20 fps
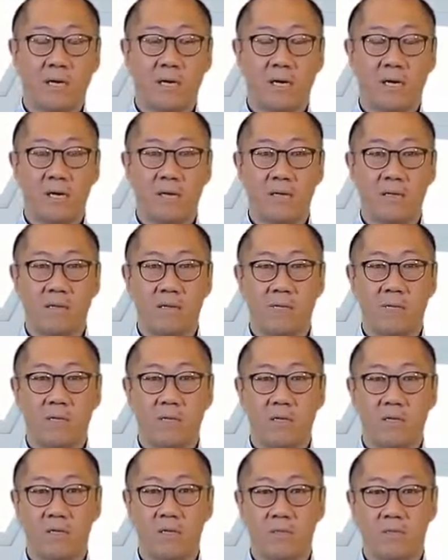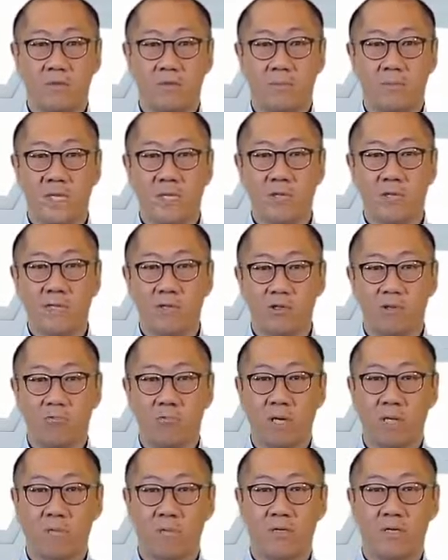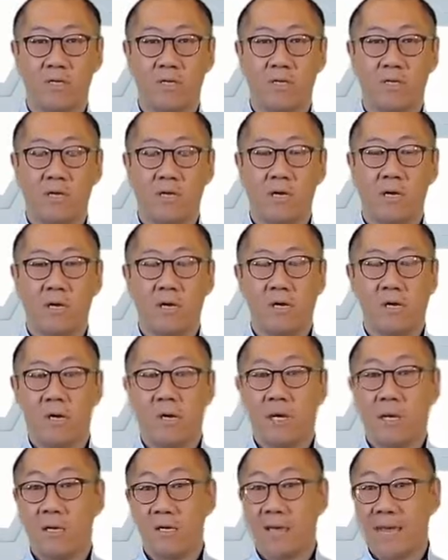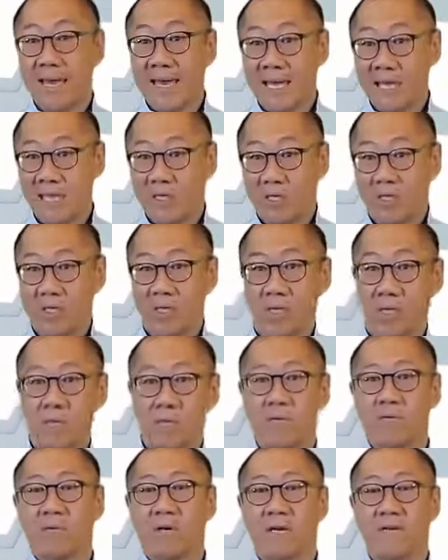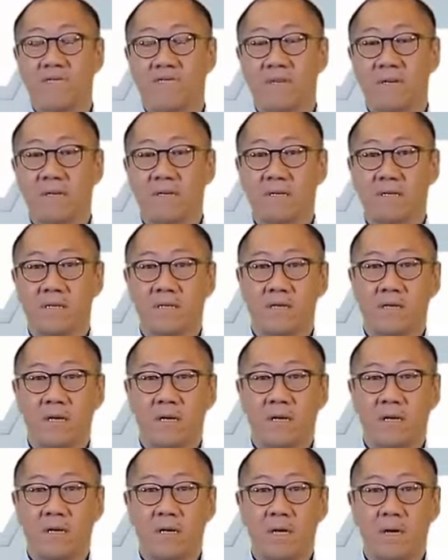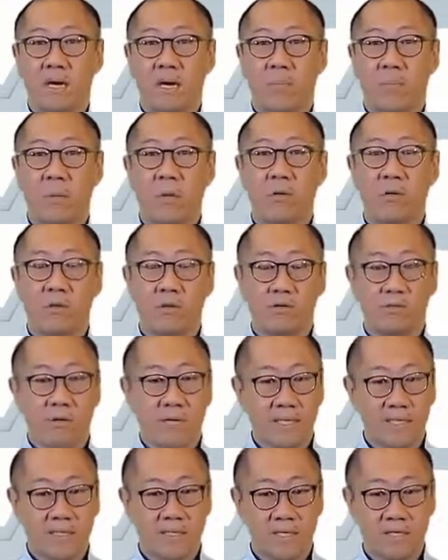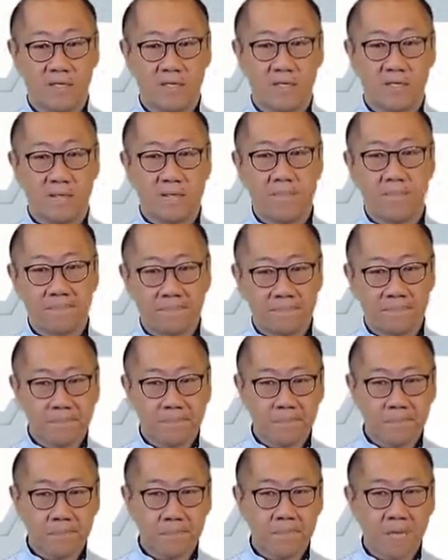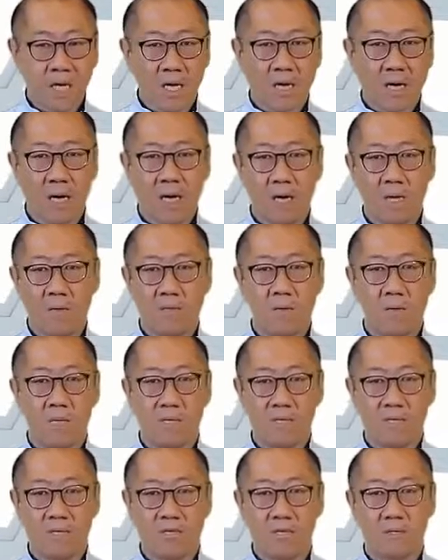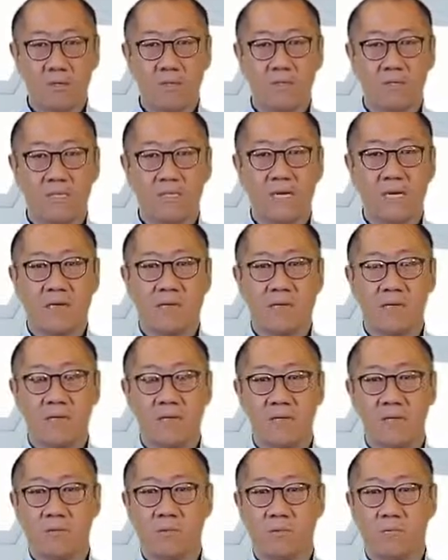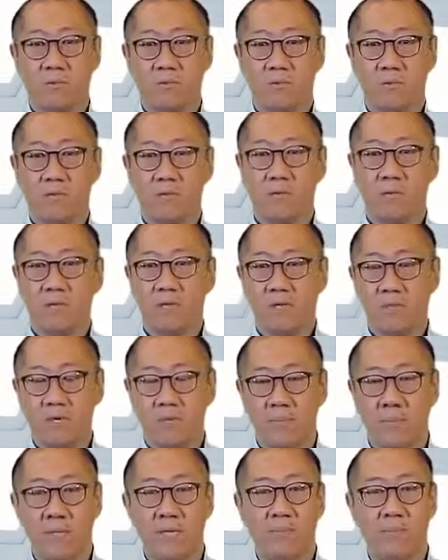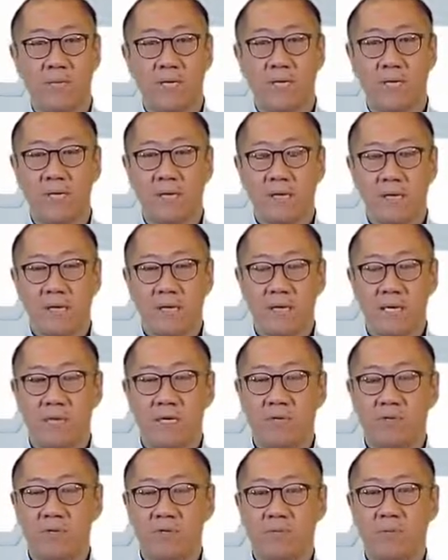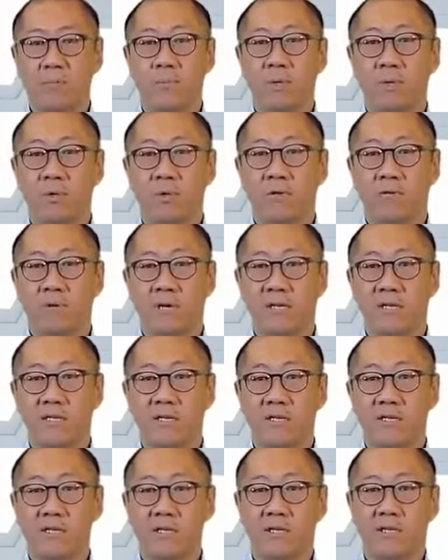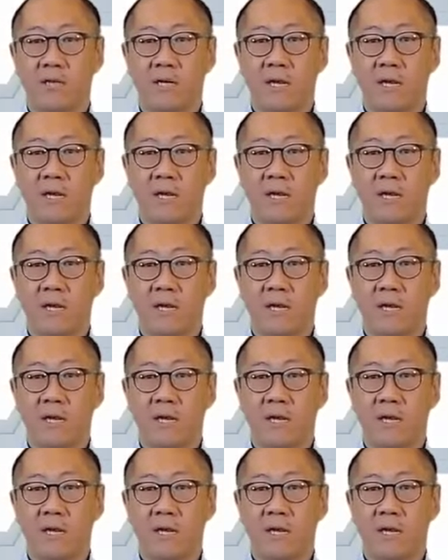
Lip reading: in the world, talking about disruption, the age demographics, polarization, whether it's north-south, whether it's rural-urban, but increasing polarization,